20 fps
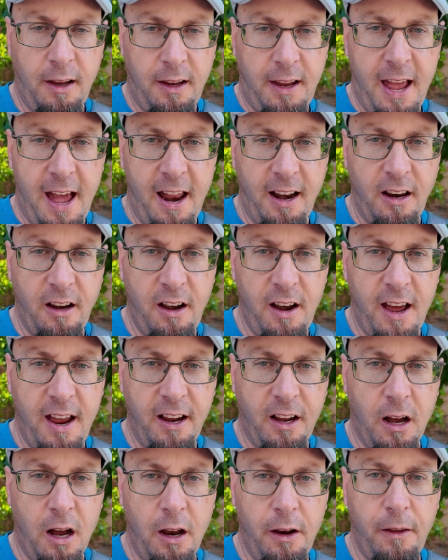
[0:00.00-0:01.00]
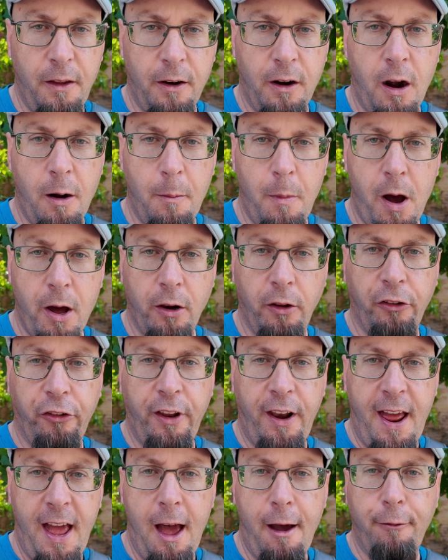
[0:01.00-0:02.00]
Canon, Nikon, there are models
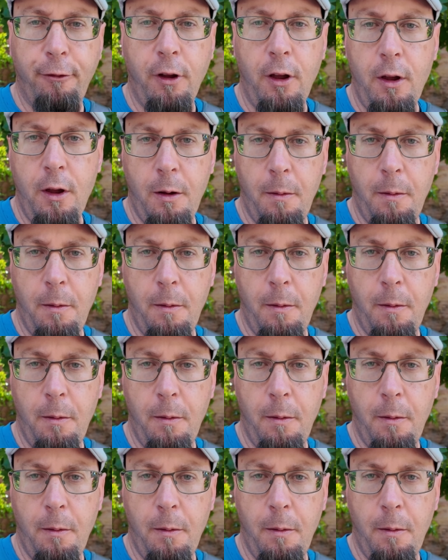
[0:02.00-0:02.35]
that have